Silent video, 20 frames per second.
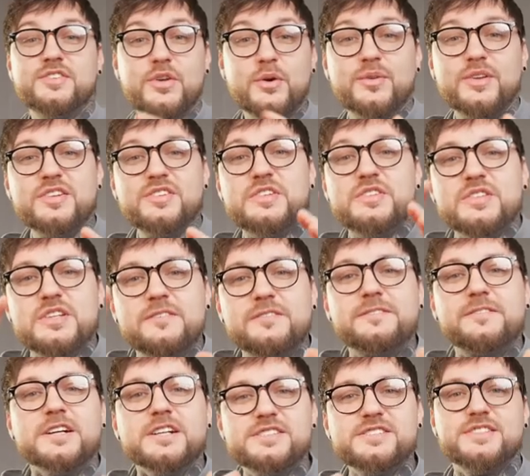So this is the
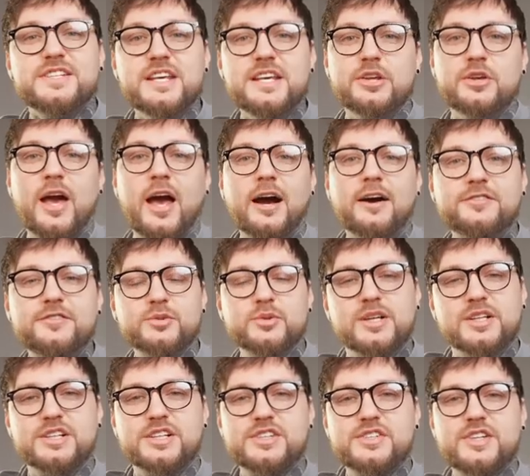first thing you have to
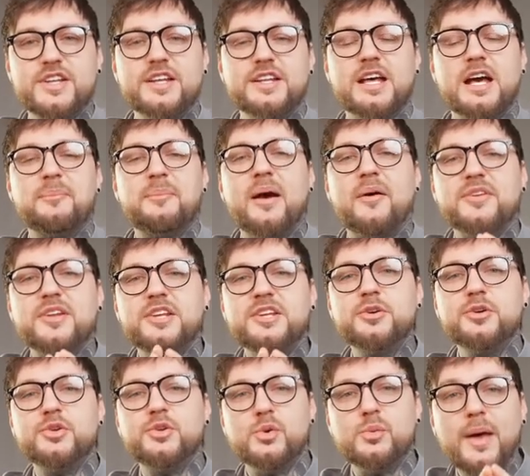understand about the
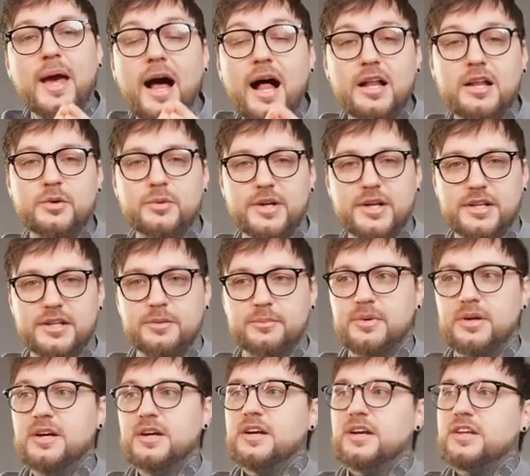YouTube
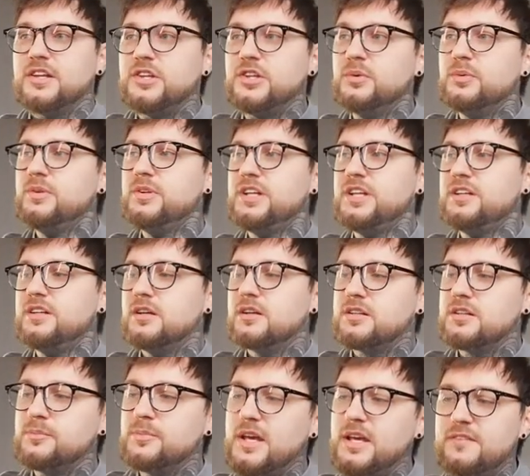algorithm. You need
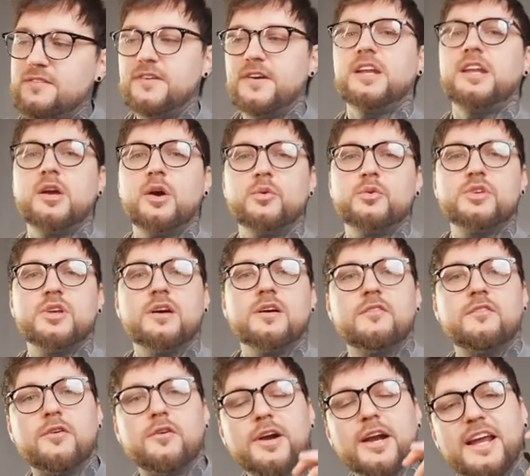to make videos
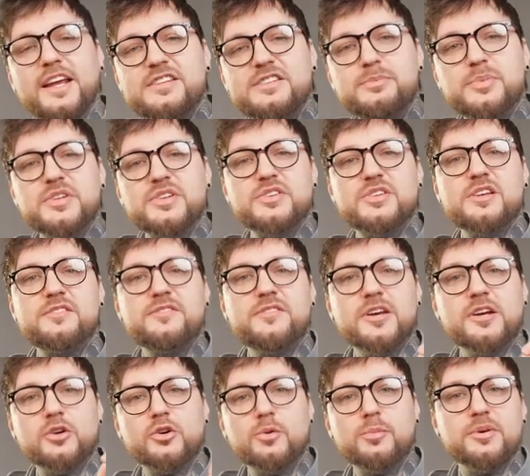for a
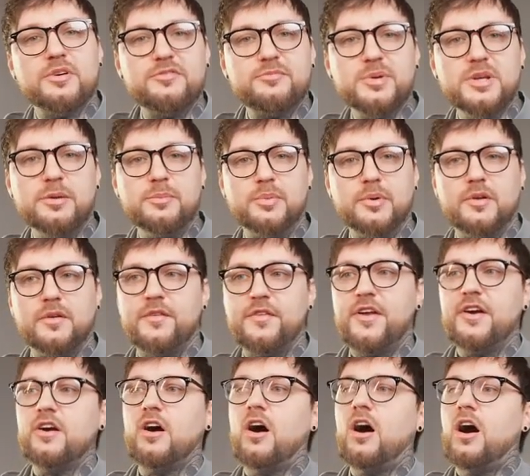specific group of people.
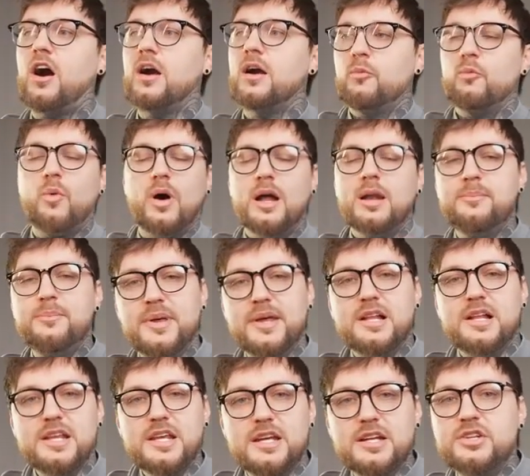There are 1
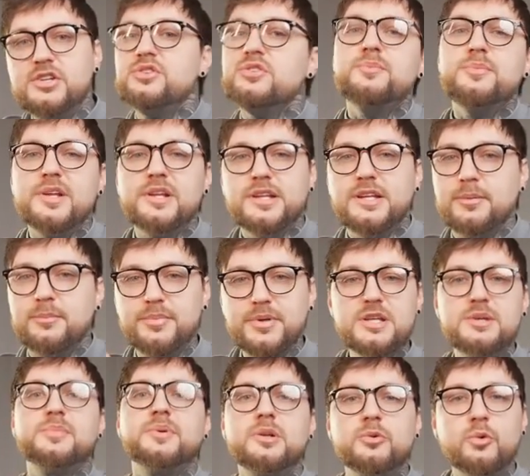billion, 2 billion
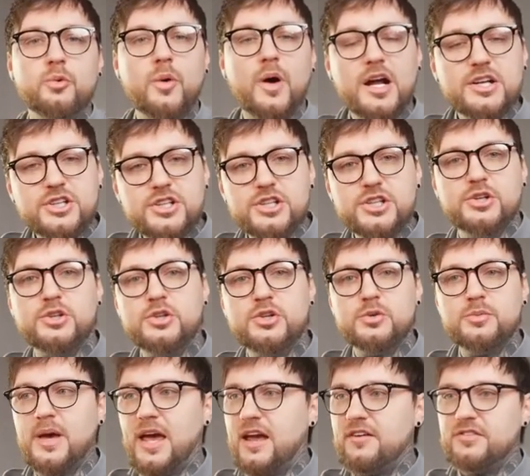people who watch
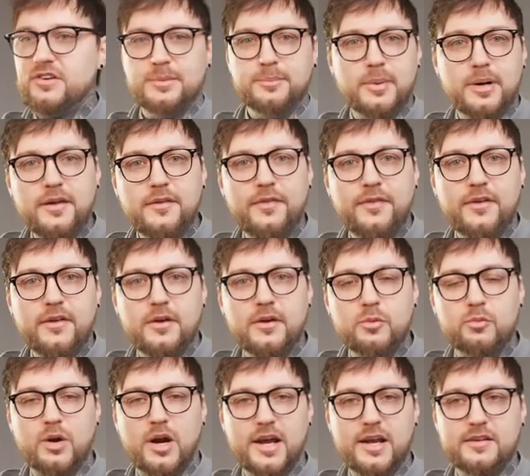YouTube every month,
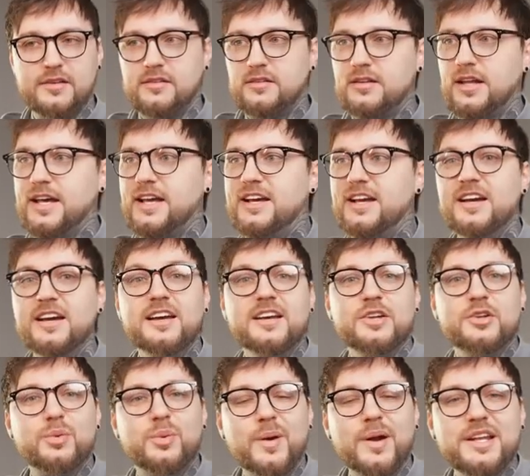right? Like
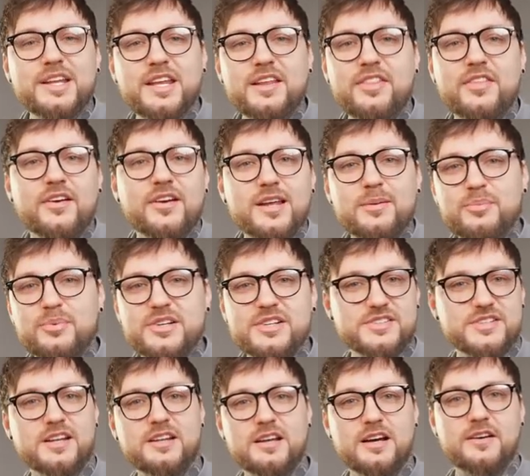
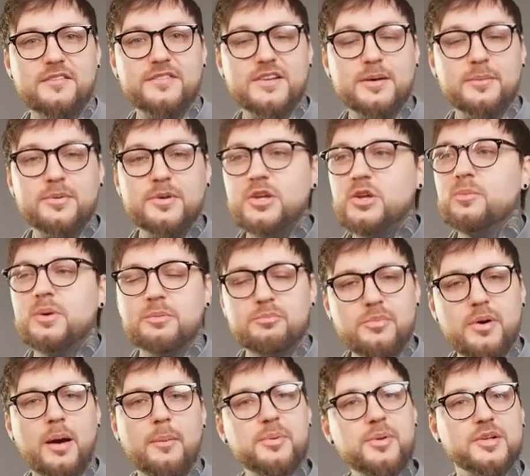20-30% of the human
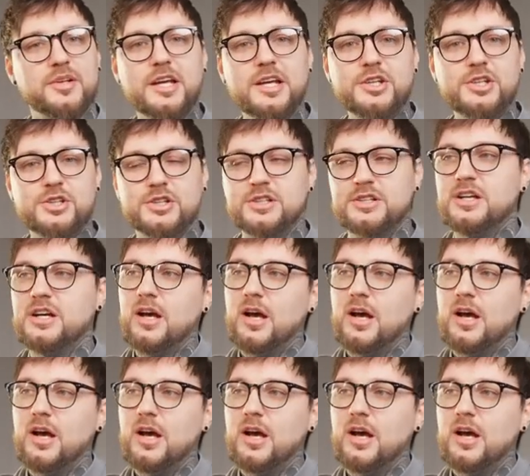population